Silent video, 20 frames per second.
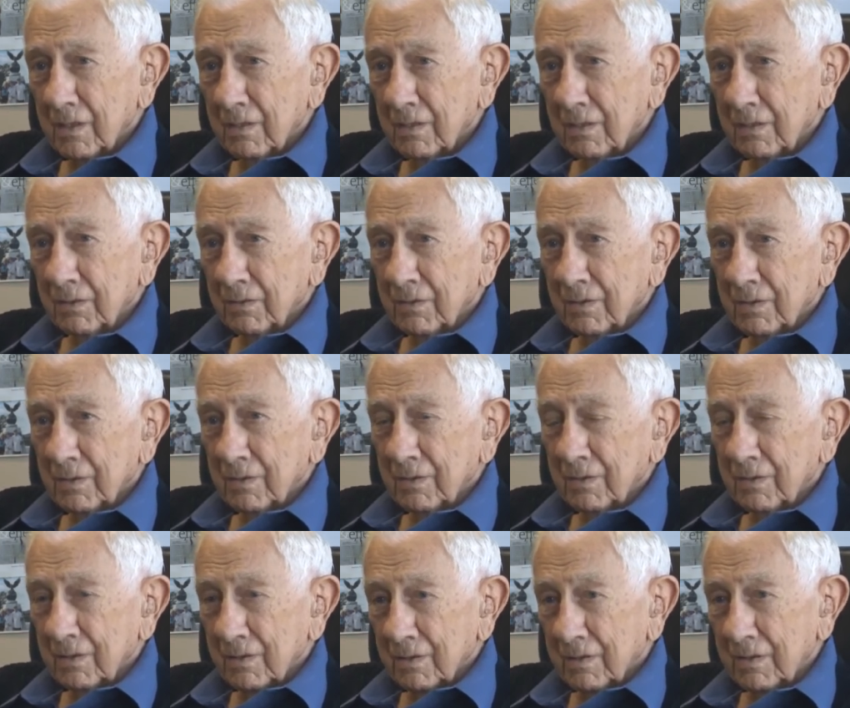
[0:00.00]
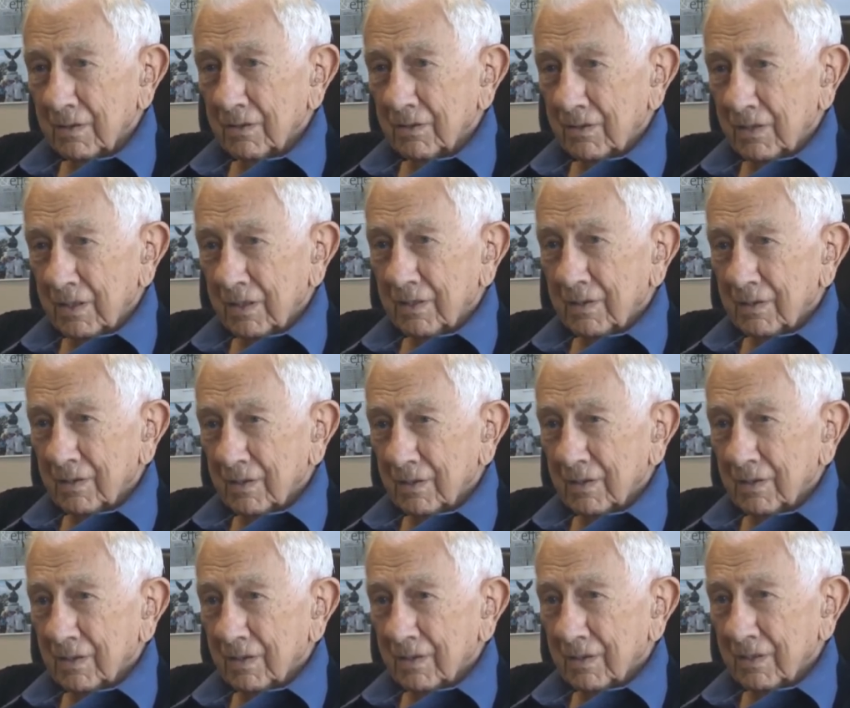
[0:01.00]
They're, they're that,
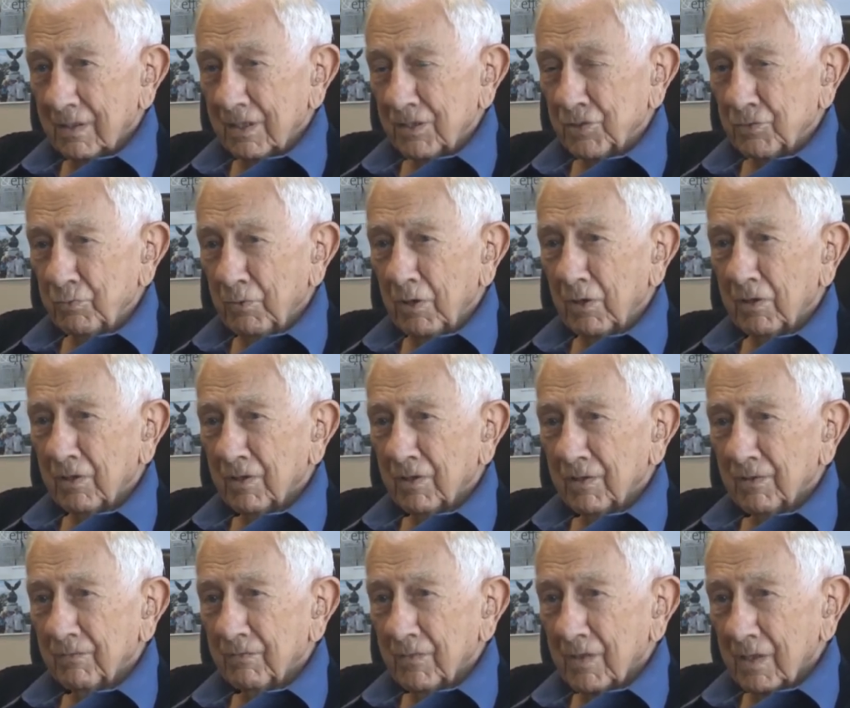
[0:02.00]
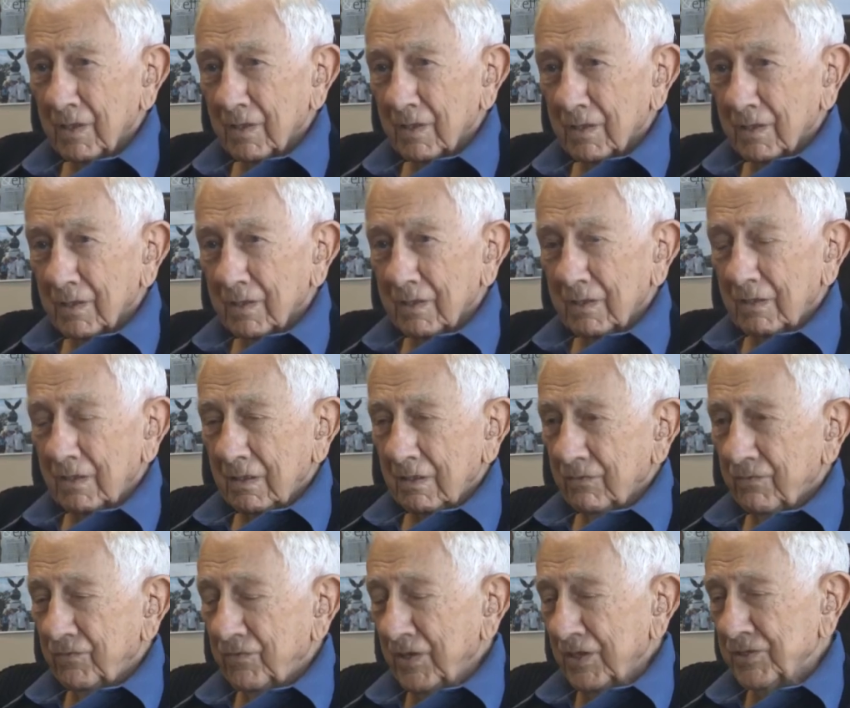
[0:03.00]
that small. And they
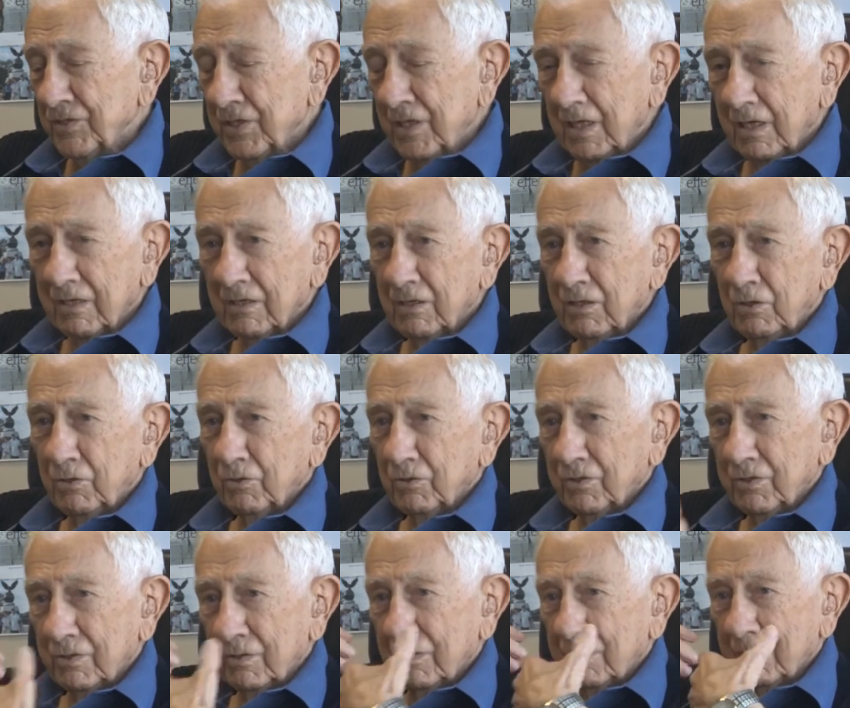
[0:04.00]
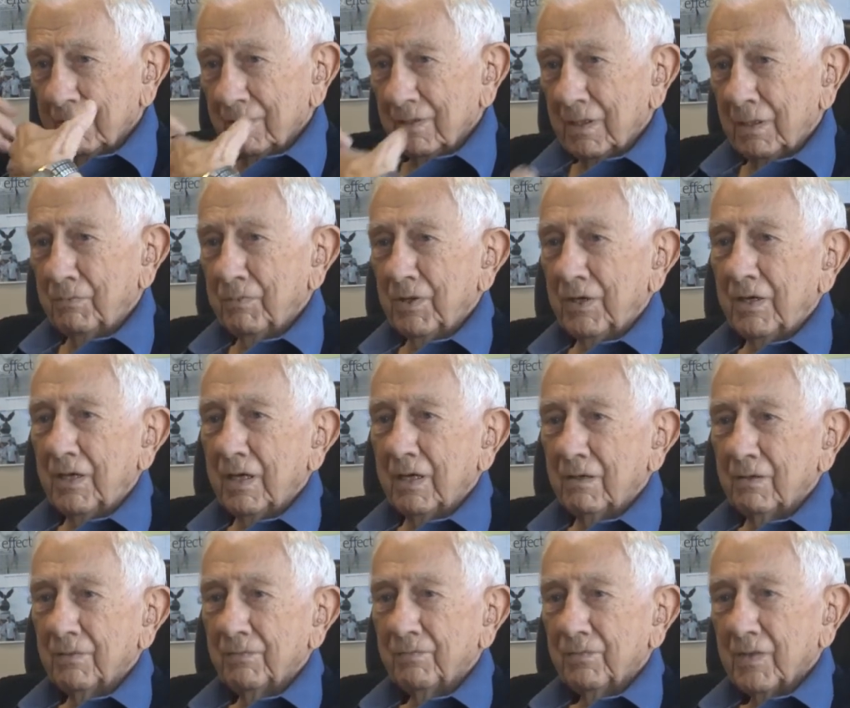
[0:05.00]
infested our clothing up and
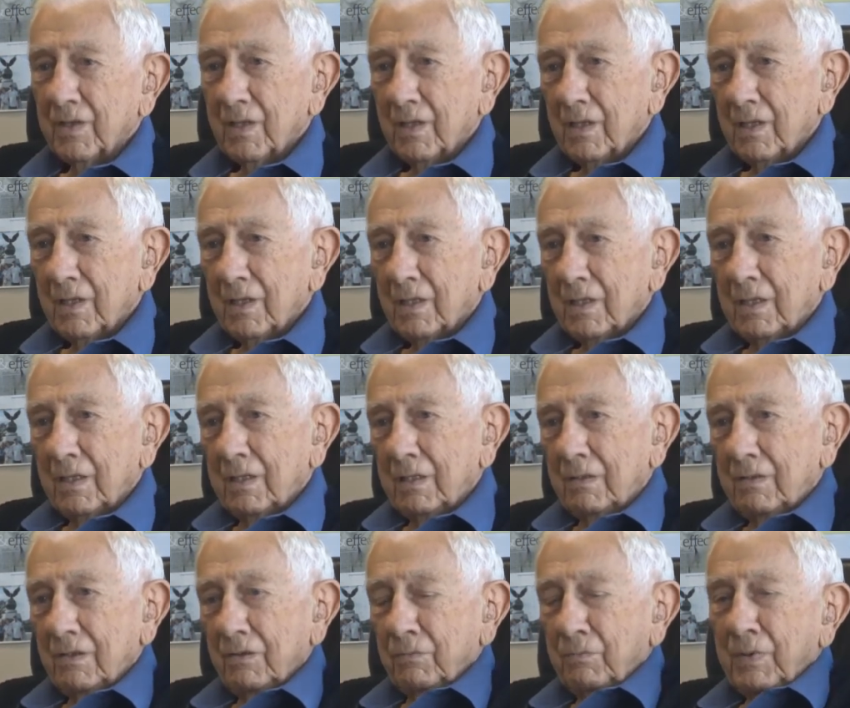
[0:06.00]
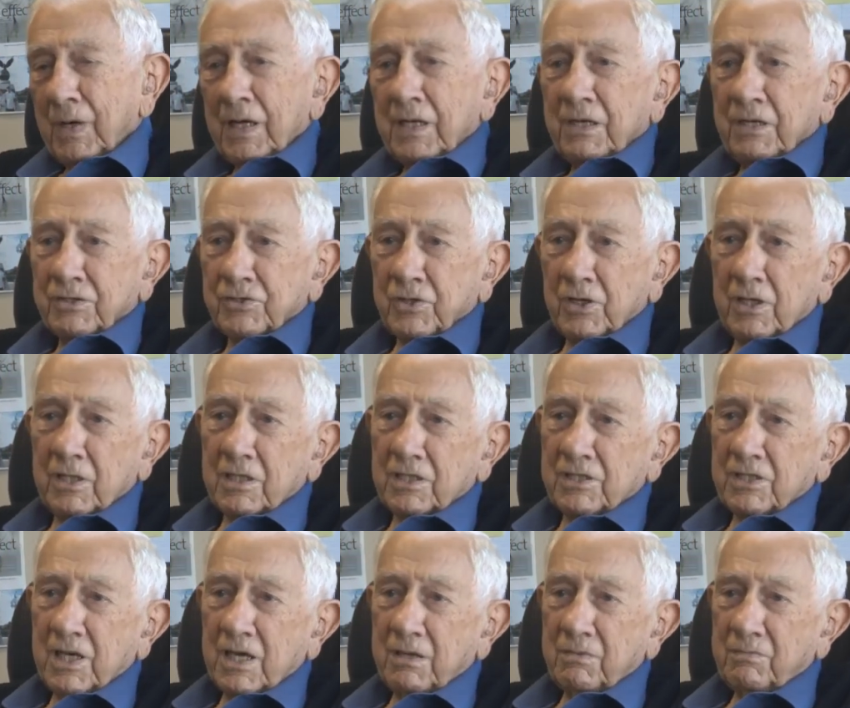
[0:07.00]
down. And they were biting us all the
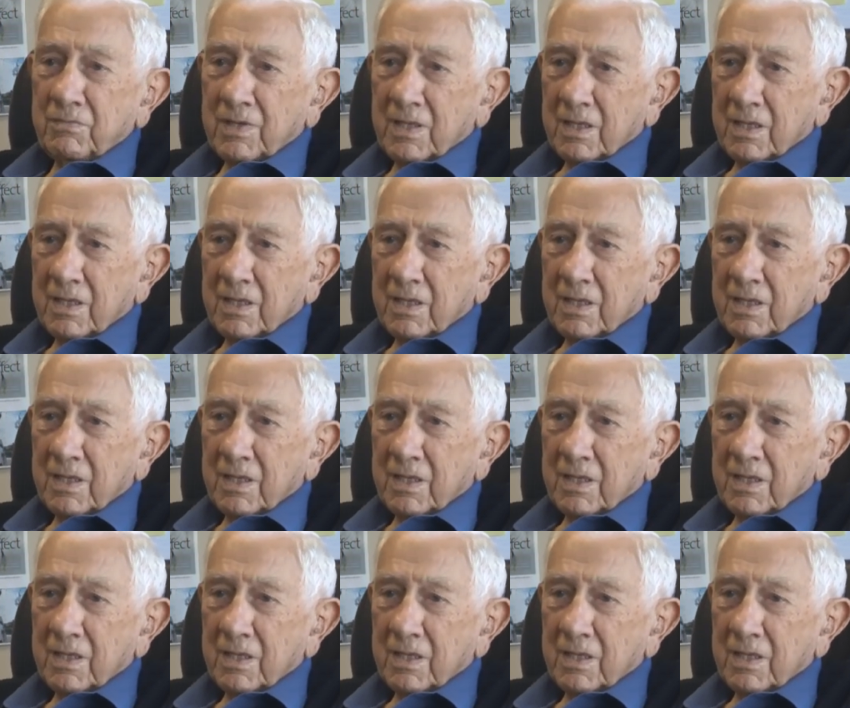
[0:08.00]
time.